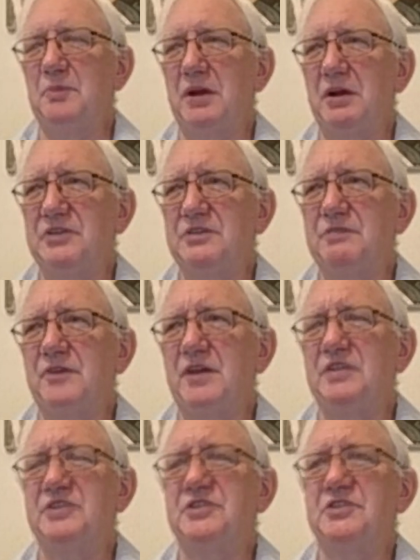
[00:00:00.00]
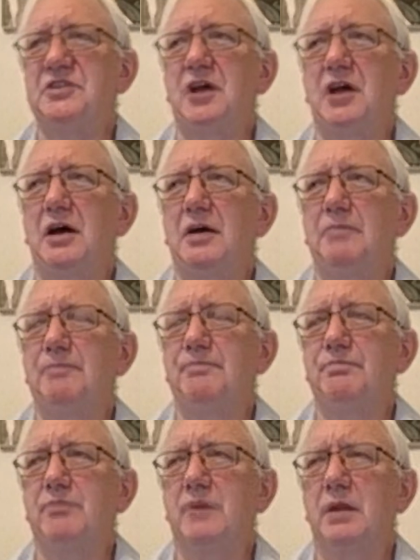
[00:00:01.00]
because of this kind
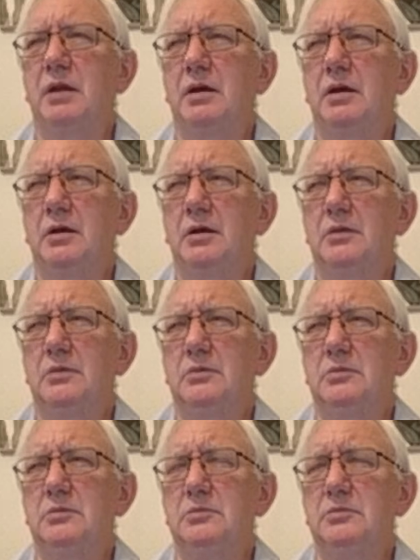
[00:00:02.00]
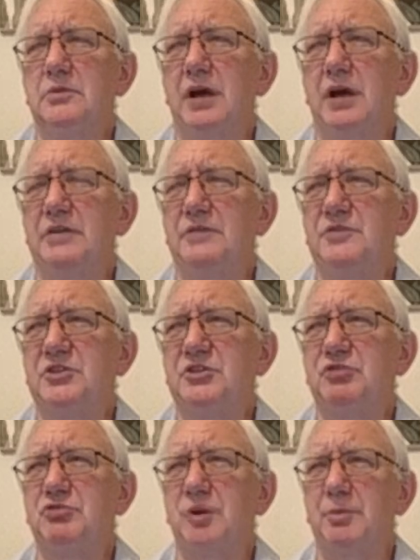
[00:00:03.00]
of
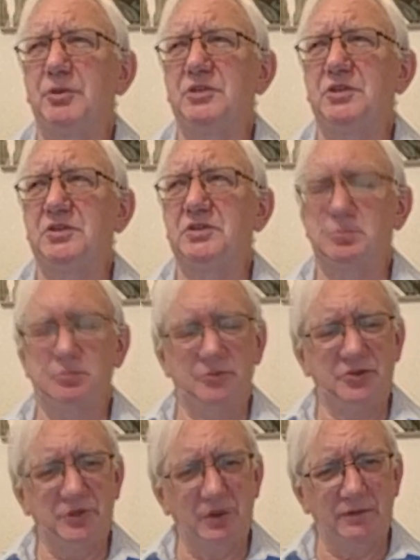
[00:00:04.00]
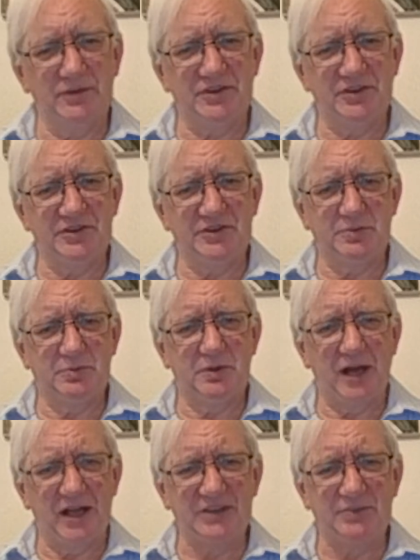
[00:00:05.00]
distributed services
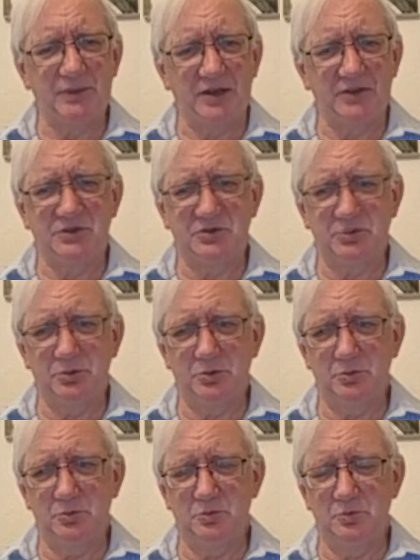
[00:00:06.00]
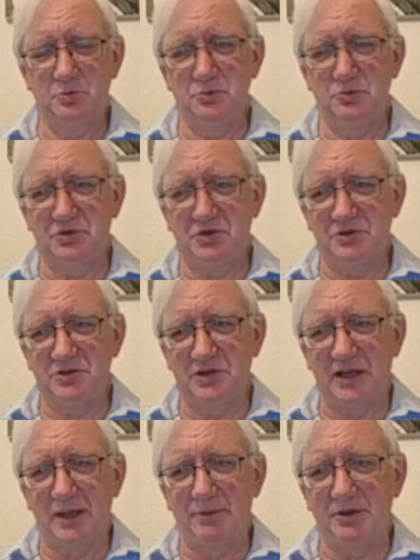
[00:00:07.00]
aspect to
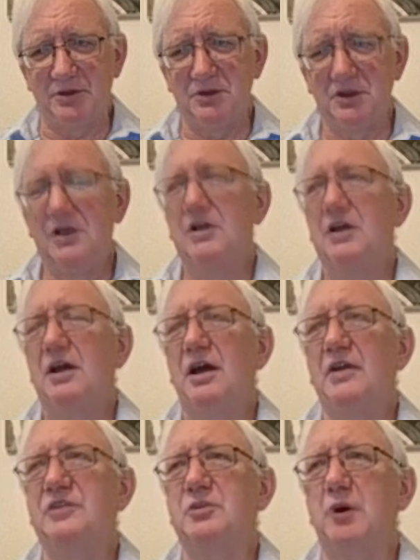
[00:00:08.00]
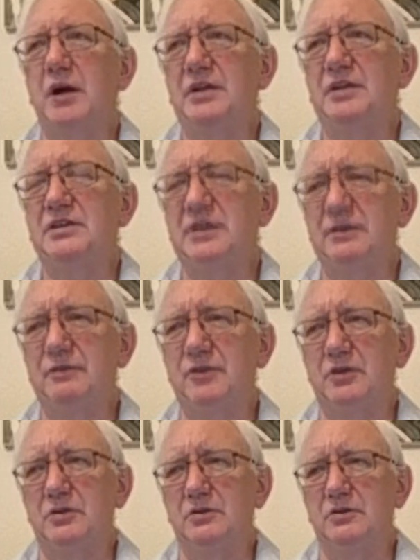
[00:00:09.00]
Lebanon, it's quite
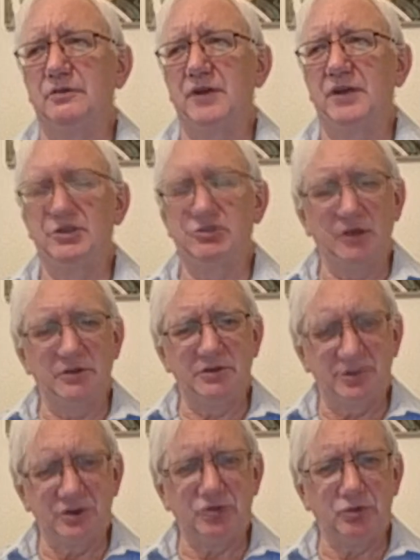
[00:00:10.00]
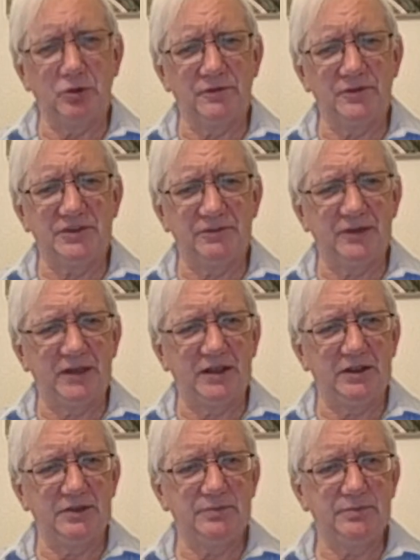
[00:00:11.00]
difficult for Israel to destroy the
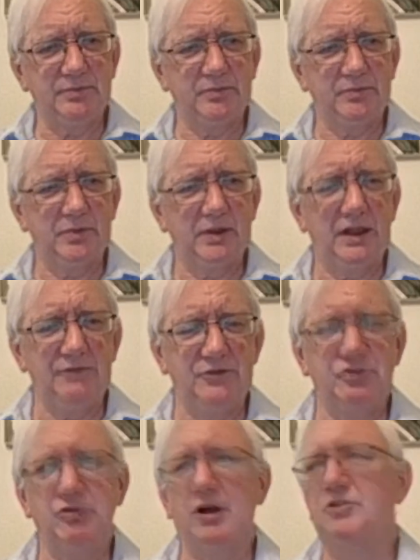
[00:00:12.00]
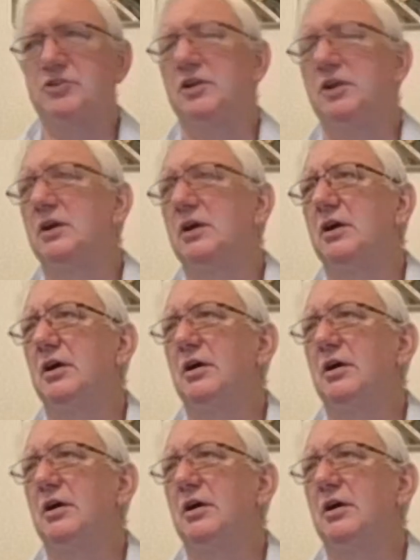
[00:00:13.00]
civilian infrastructure.